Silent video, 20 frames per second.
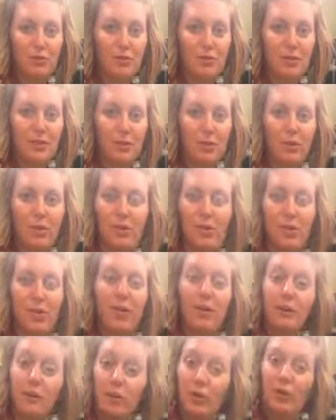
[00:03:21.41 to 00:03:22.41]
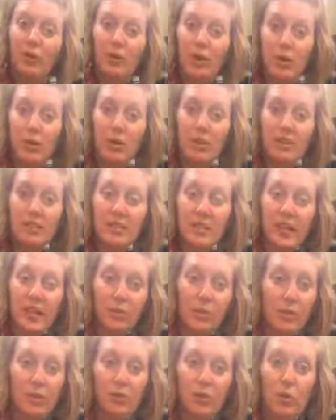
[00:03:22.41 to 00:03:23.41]
So, have you ever noticed, like
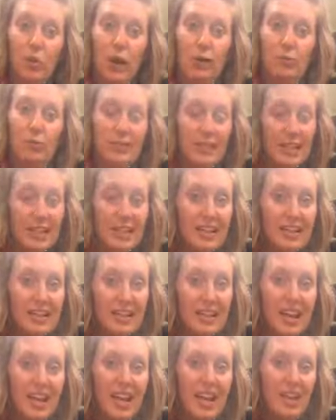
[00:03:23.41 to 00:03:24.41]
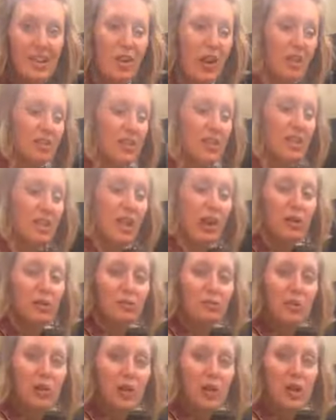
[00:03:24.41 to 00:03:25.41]
when you go out to eat, you have this large
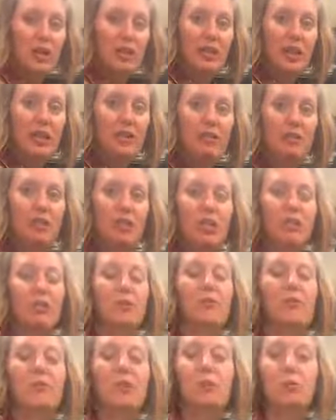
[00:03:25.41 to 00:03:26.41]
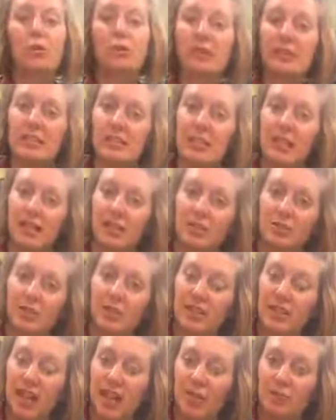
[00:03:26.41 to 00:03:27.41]
meal at lunch and then you feel really sluggish in
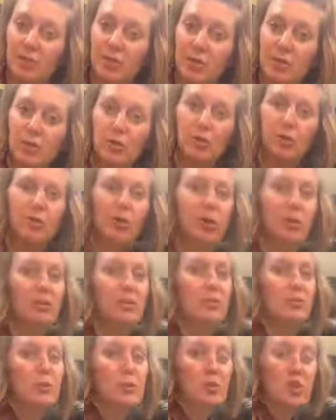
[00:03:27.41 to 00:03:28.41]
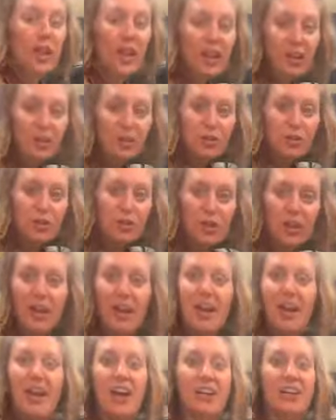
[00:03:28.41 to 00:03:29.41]
the afternoon, or you lose your energy,
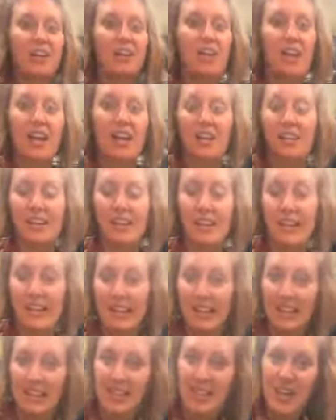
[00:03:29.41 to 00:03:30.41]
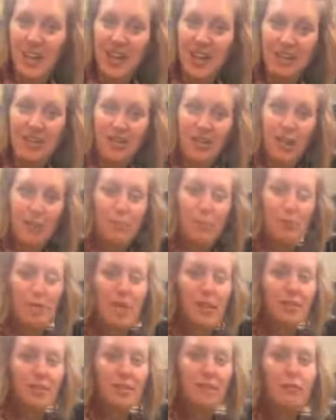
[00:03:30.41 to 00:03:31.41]
you can't get anything done, you're not
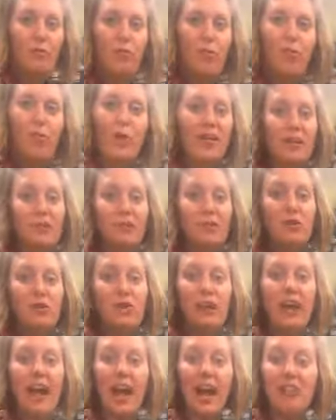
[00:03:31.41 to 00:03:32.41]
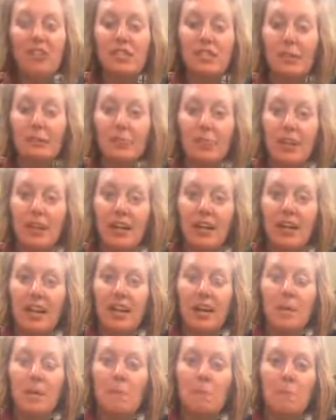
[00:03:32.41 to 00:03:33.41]
productive. Well, what if you could have something
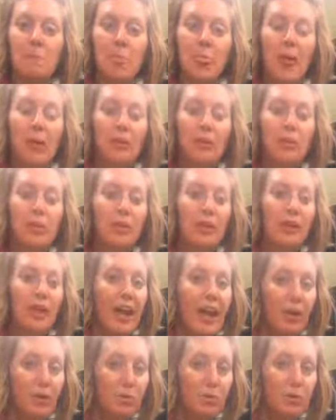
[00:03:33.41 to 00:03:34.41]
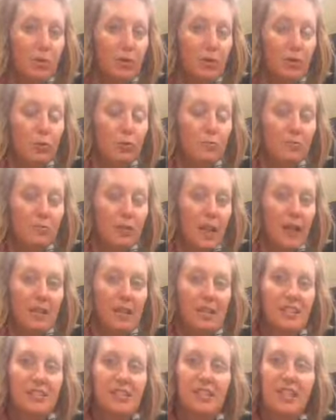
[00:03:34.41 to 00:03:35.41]
that would really help you and
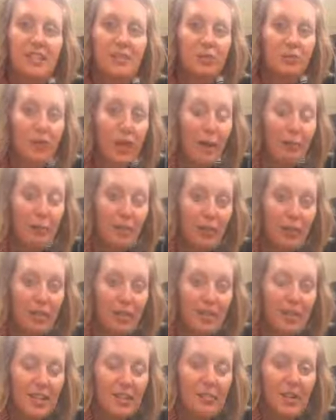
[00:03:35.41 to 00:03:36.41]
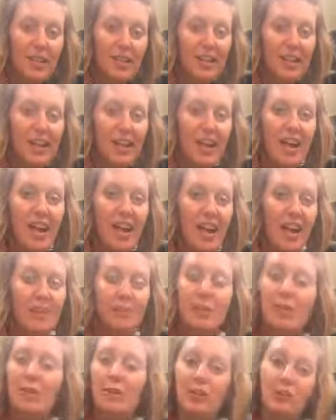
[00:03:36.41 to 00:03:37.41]
continue that productivity and
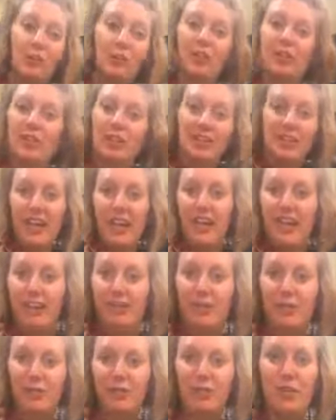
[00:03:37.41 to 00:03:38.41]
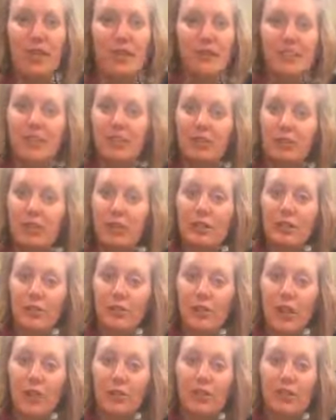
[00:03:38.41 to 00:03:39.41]
make you feel light on your feet, and you can do
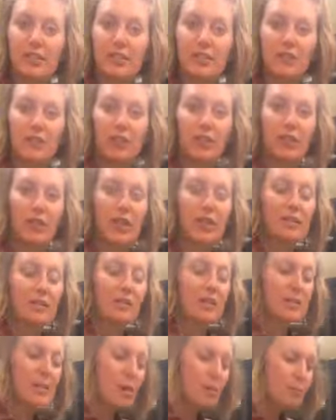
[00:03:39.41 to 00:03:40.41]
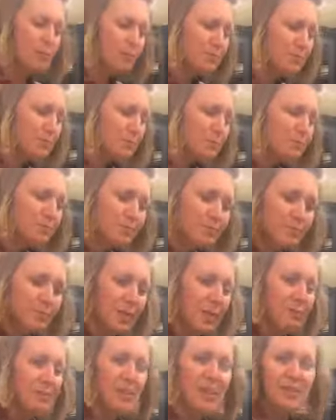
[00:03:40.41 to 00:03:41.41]
all these different things. So
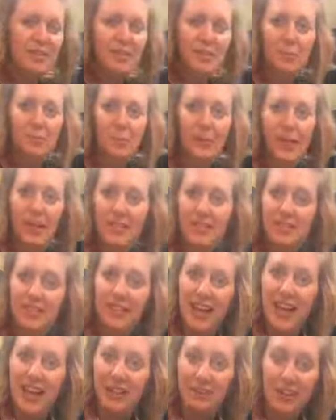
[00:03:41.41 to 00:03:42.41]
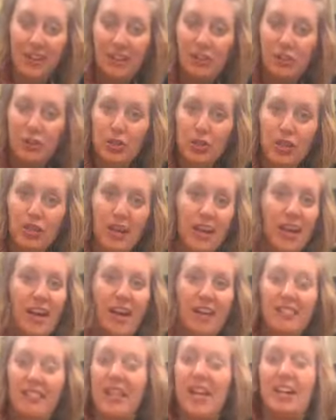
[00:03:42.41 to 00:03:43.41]
biggest complaint, lack of energy,
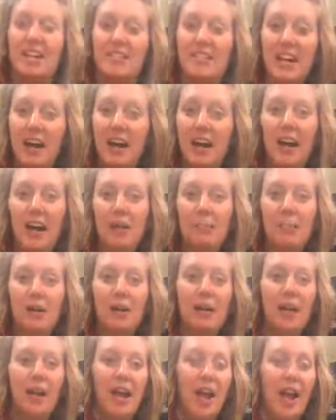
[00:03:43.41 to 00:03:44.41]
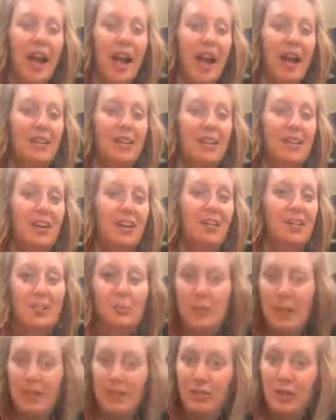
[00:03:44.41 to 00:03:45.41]
lack of time, and
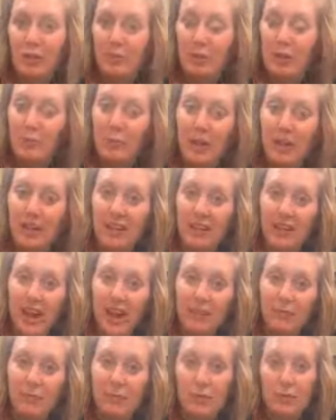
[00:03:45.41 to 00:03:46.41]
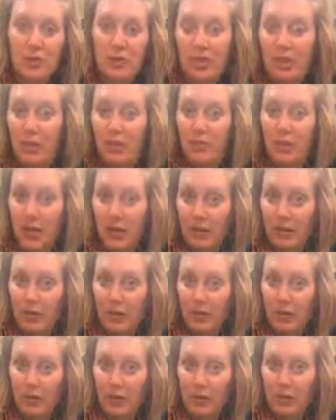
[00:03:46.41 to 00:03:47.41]
spending too much money on foods that aren't that good
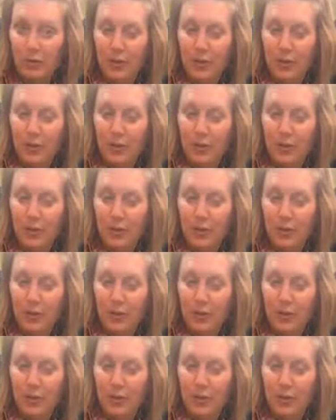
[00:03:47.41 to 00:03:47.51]
for you.